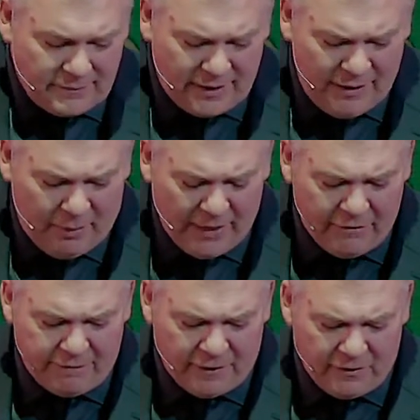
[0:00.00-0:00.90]
And by the
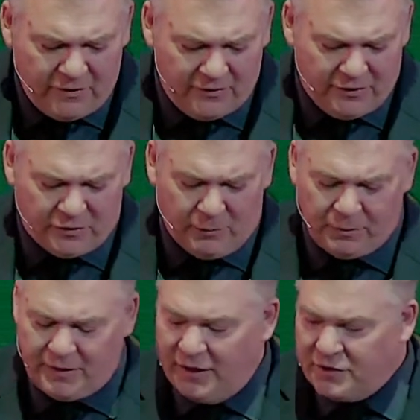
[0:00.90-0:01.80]
Pharisees'
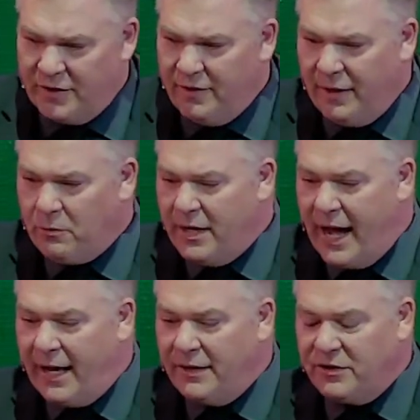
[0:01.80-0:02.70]
interpretation, they were
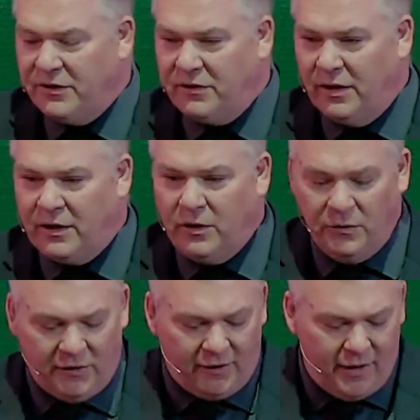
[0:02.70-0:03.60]
not just
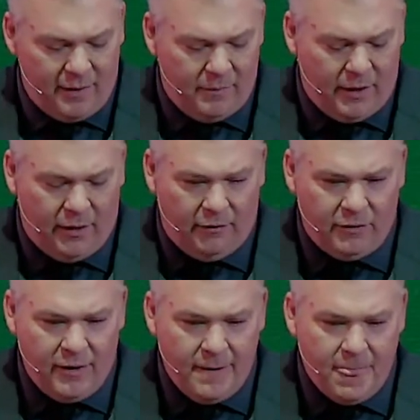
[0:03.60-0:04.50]
accusing them of,
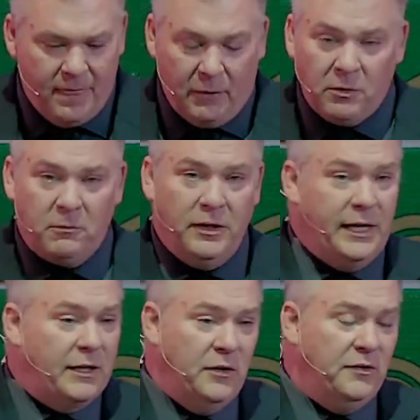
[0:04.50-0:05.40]
they weren't really
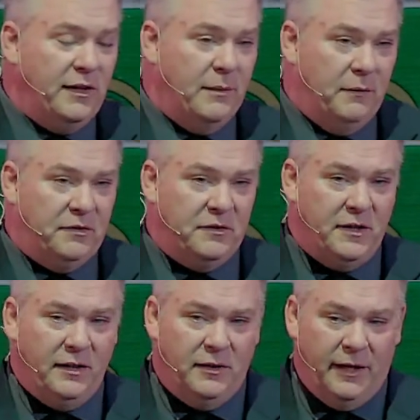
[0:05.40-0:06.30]
accusing them of
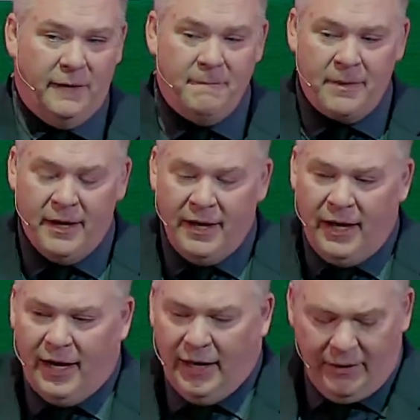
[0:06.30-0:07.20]
stealing,
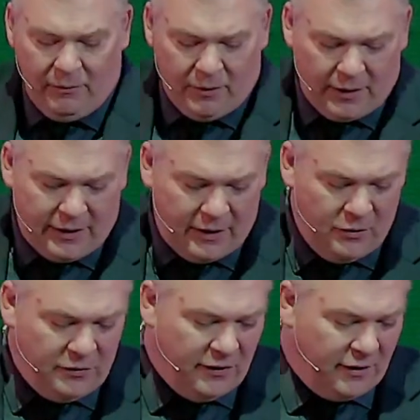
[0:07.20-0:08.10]
they were
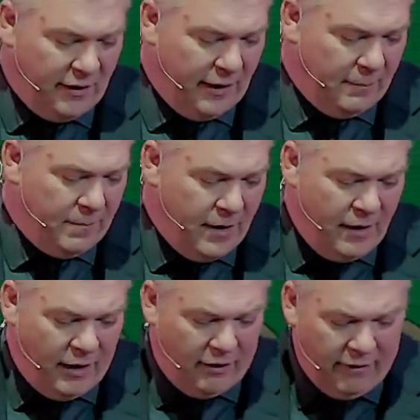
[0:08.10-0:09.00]
accusing them
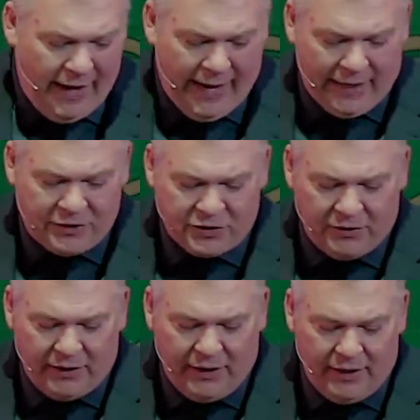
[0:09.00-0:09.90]
of
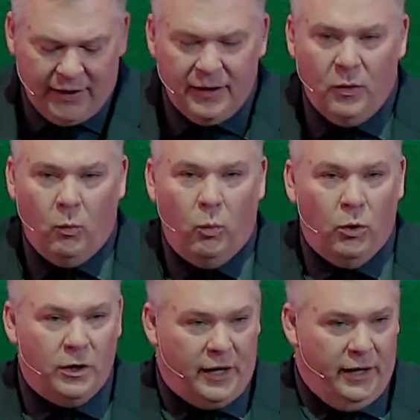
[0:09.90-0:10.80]
actually
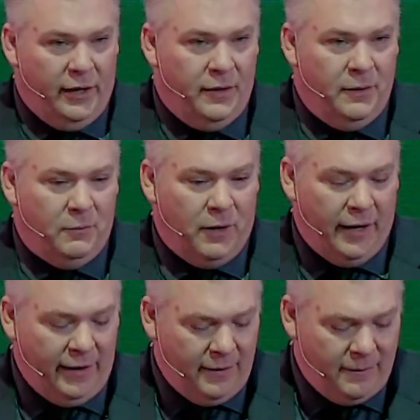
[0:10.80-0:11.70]
working,
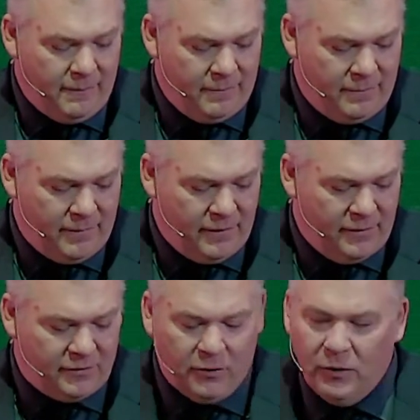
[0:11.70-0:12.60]
right?
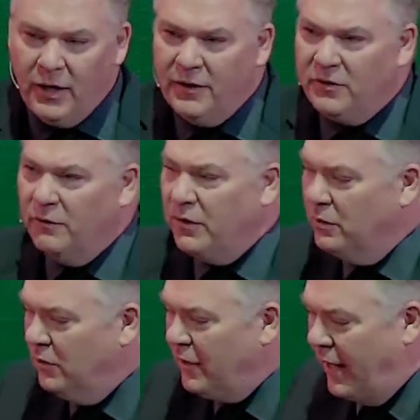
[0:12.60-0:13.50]
So if you
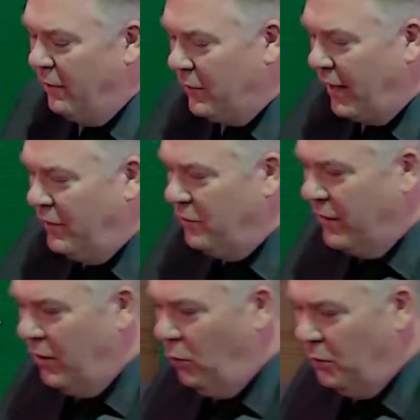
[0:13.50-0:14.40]
look at it, we're kind of
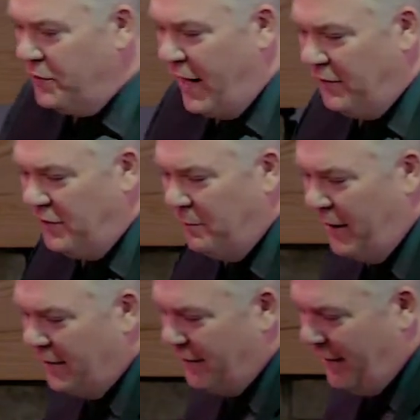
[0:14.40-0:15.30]
doing an Old
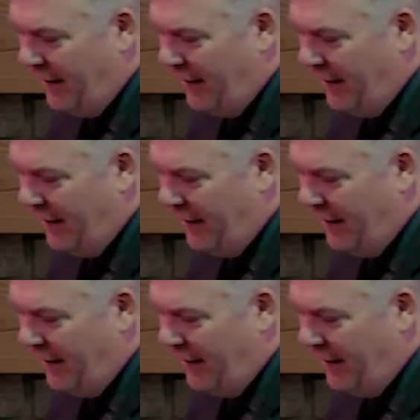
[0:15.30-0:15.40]
Testament